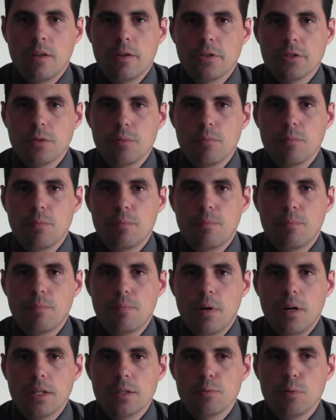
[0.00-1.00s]
There's some
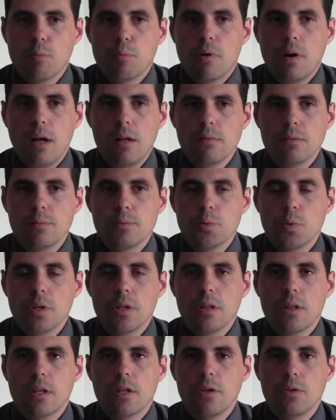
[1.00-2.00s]
possible problems
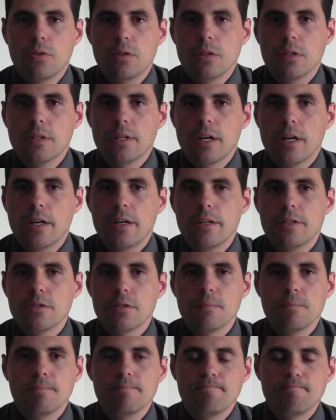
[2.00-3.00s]
with
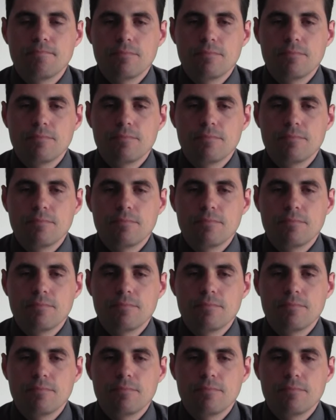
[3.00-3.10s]
utilitarianism.